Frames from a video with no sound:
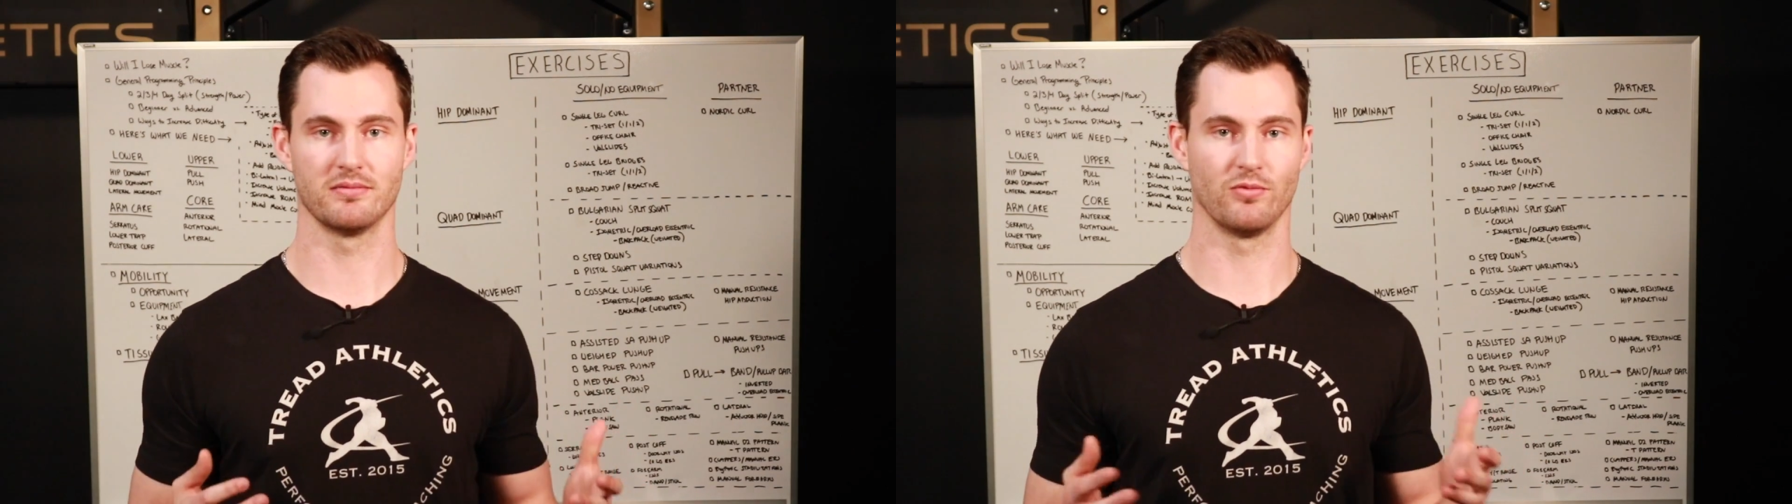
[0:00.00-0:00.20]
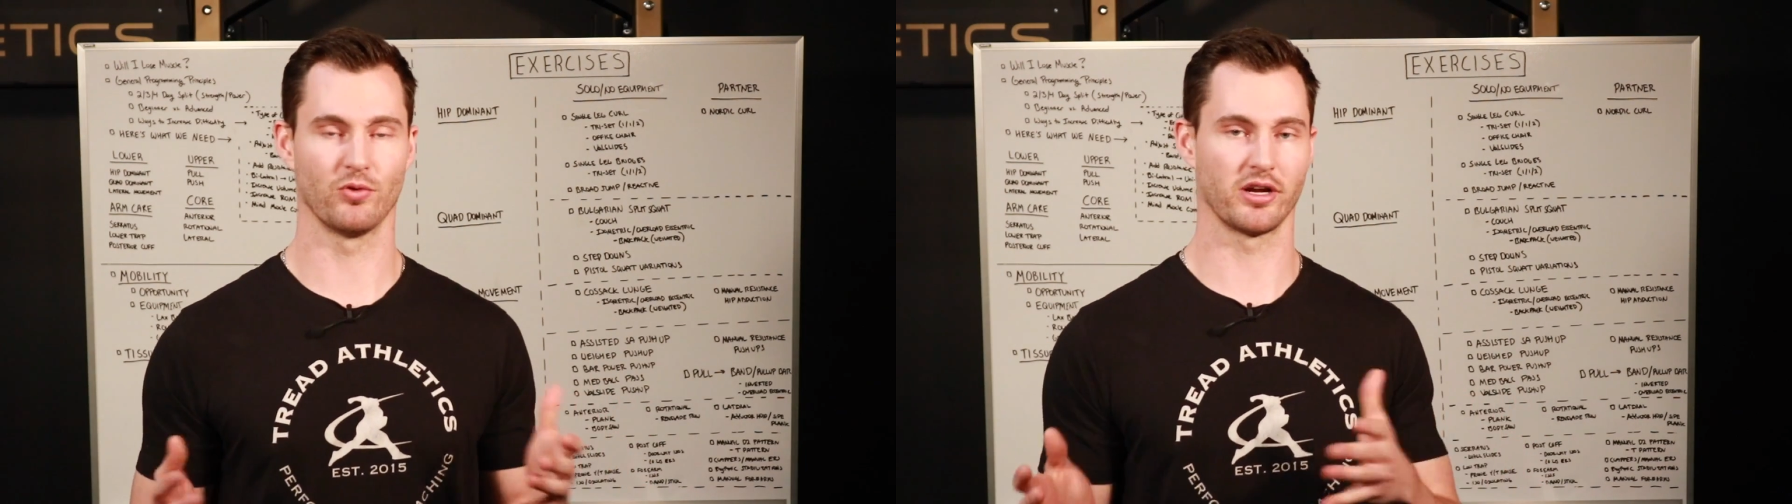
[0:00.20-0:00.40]

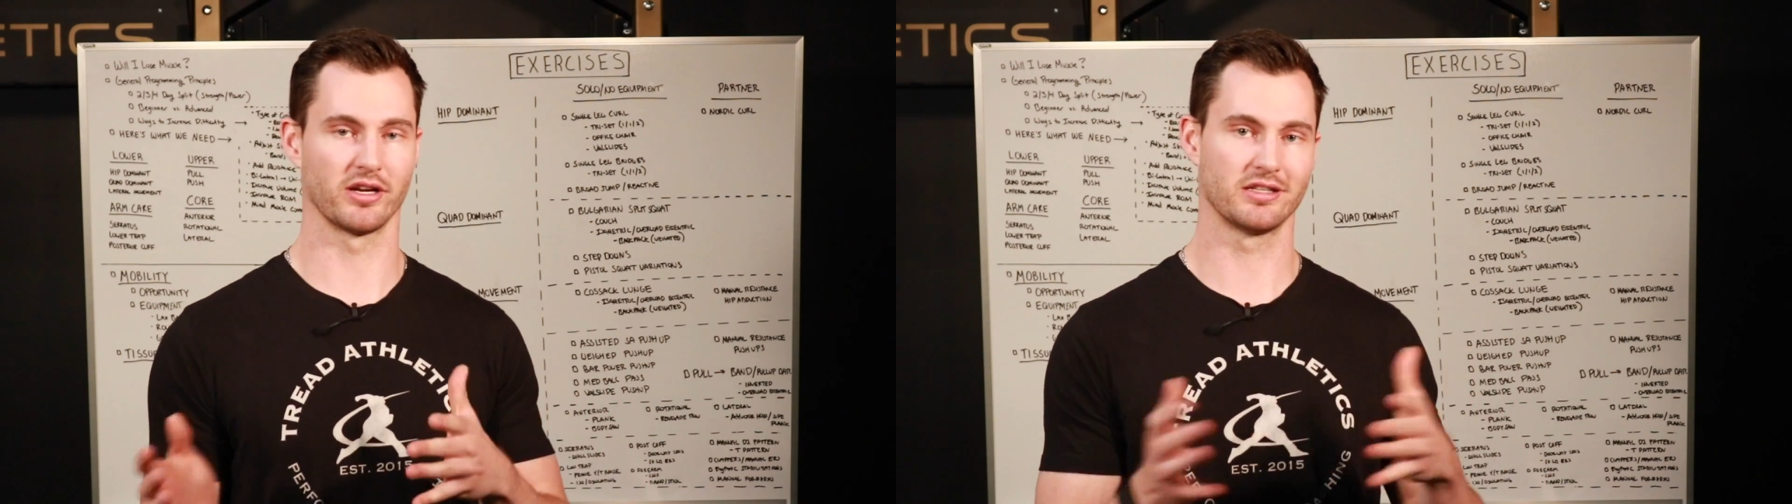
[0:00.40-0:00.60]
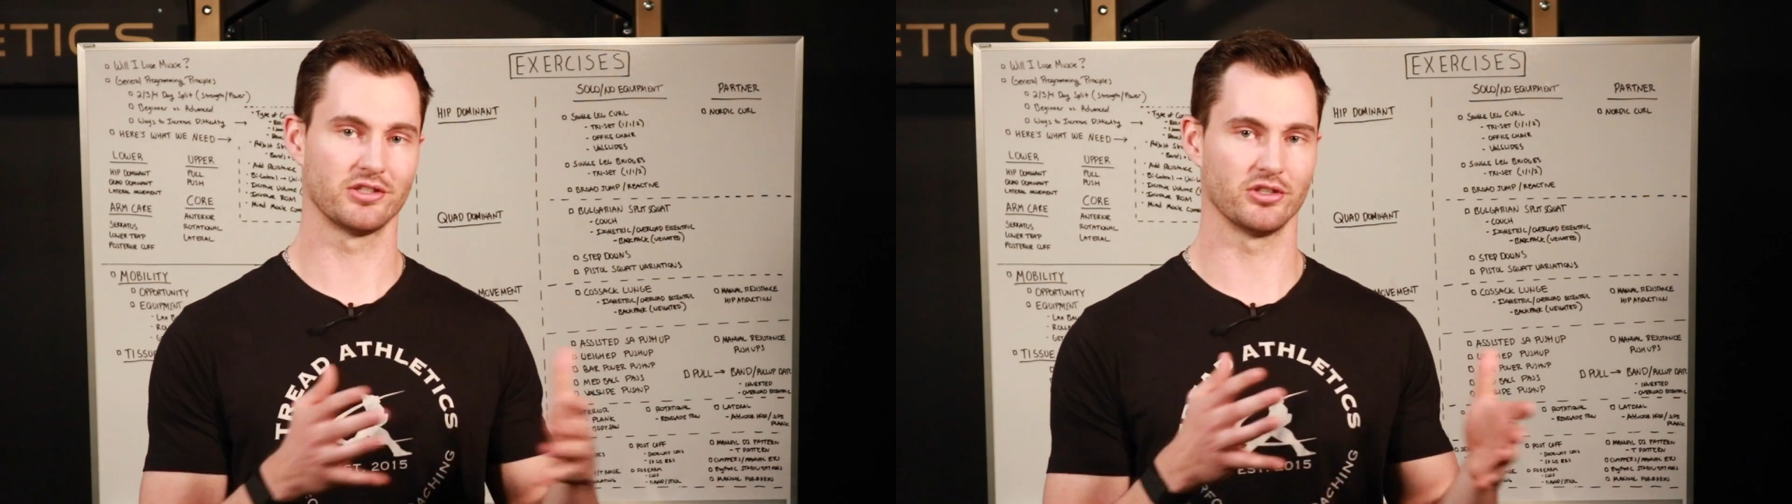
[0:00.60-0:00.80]
work on
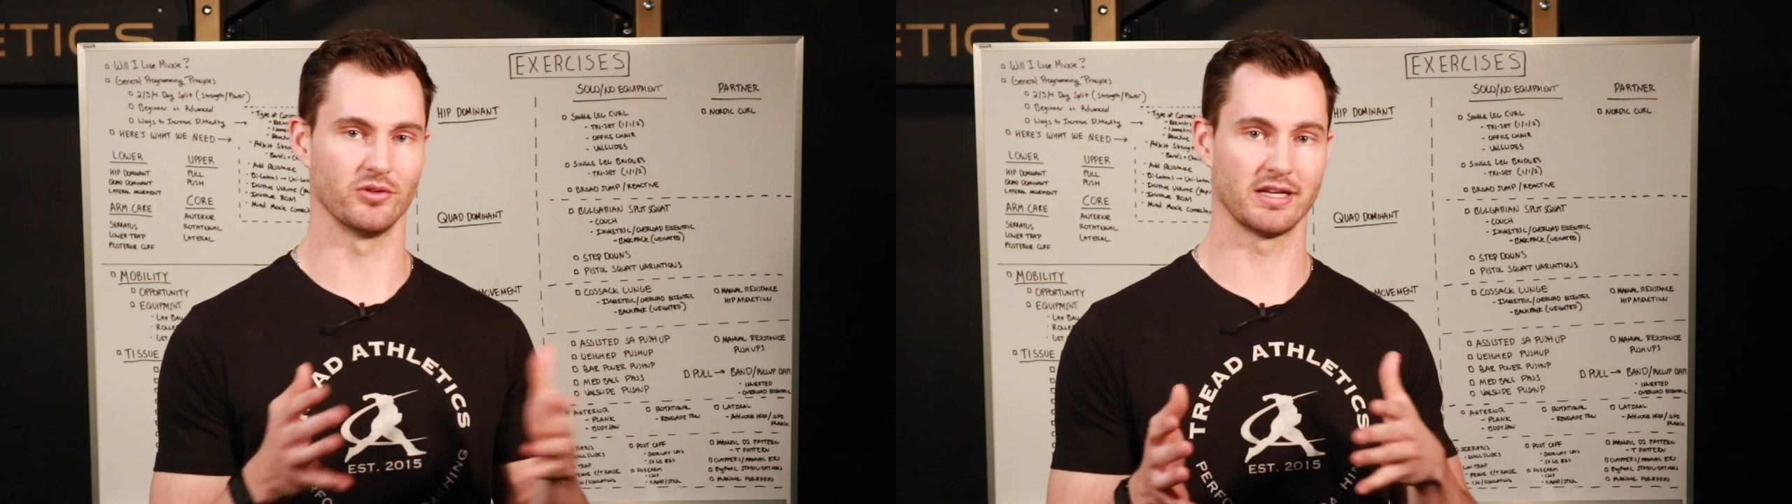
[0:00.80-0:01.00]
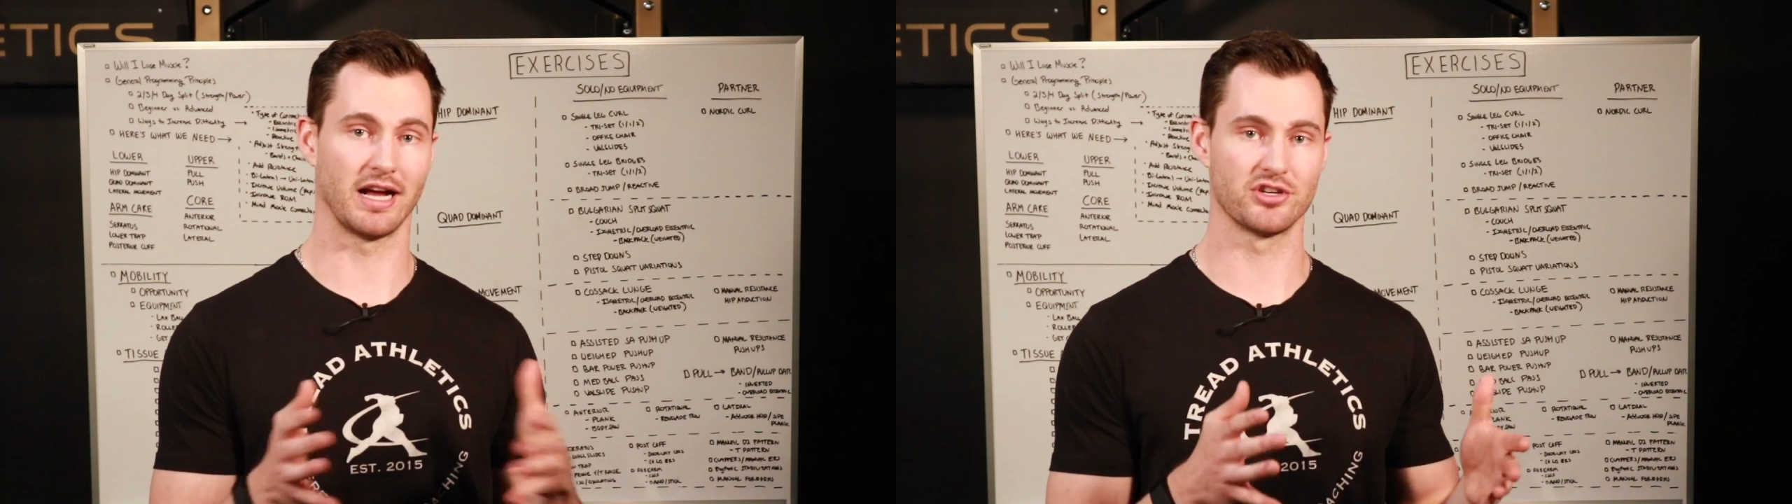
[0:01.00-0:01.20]

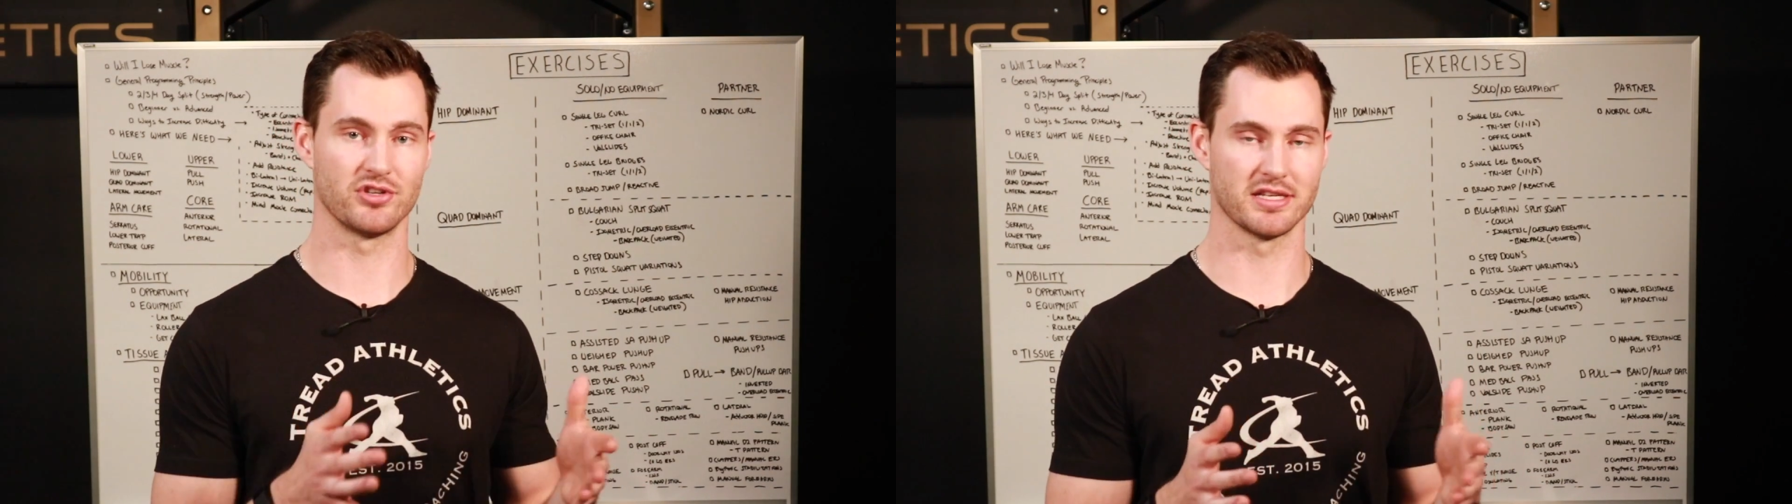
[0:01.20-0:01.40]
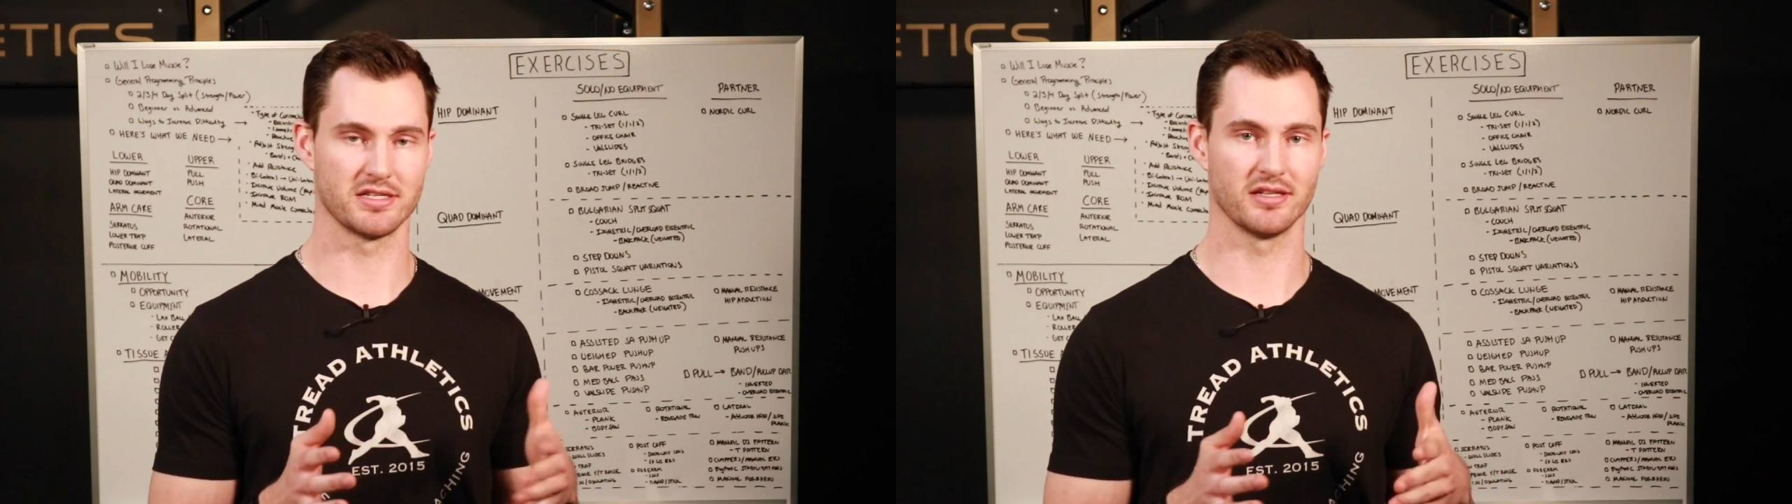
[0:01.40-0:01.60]
doing
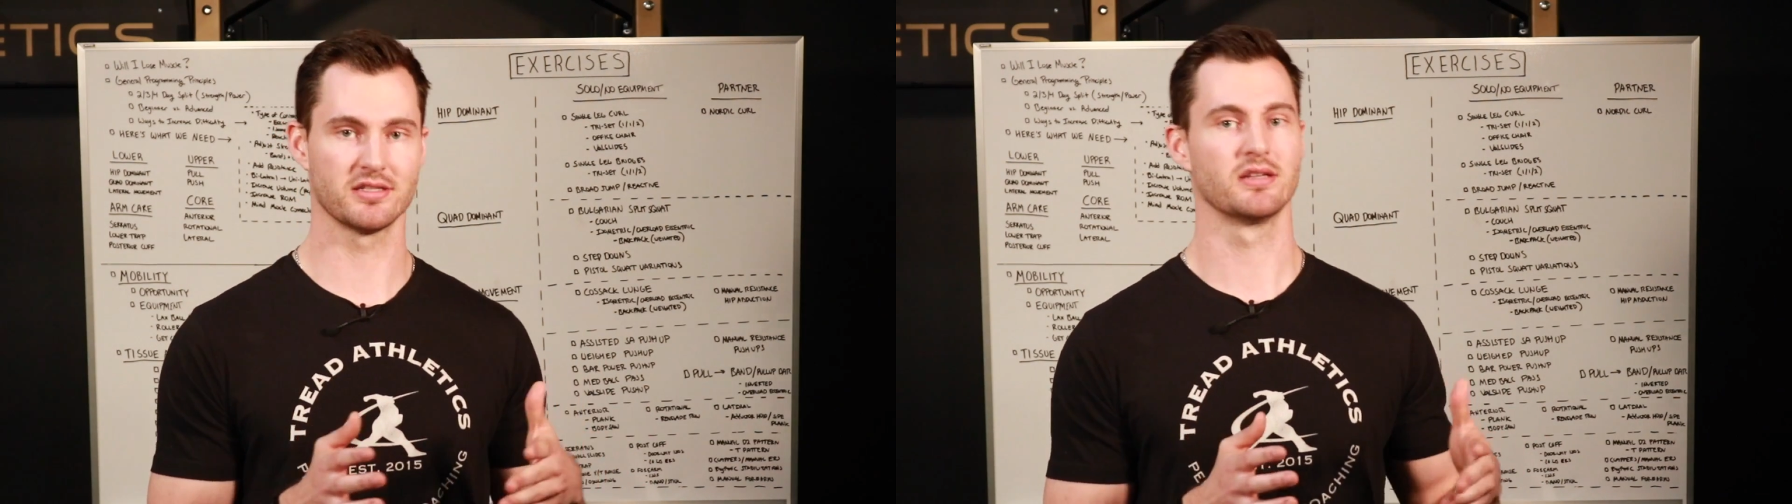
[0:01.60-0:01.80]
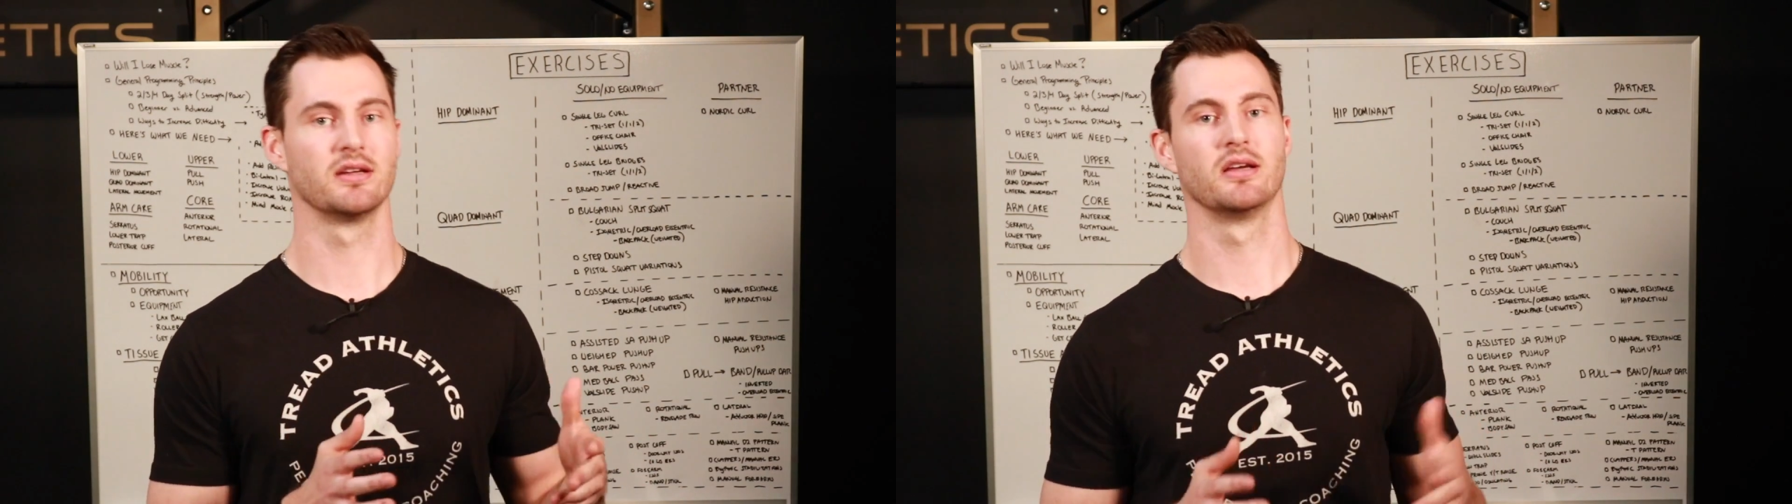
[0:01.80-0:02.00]
contrast sets